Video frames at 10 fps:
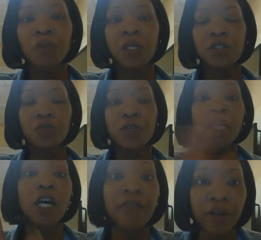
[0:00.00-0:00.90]
to
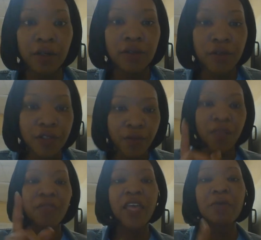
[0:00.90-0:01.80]
recover so
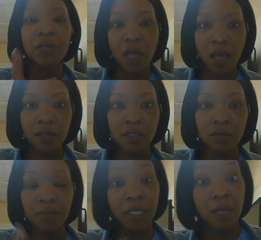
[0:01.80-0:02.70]
that they would not
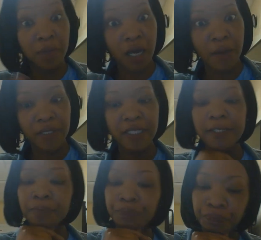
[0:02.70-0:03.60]
become communists.
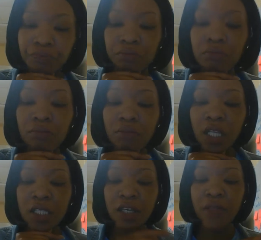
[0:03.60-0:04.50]

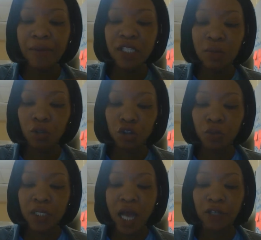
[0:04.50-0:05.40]
So that was the
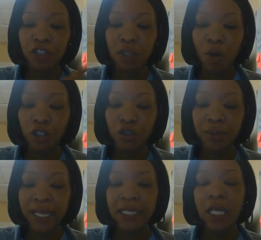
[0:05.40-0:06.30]
Truman Doctrine and the Marshall Plan.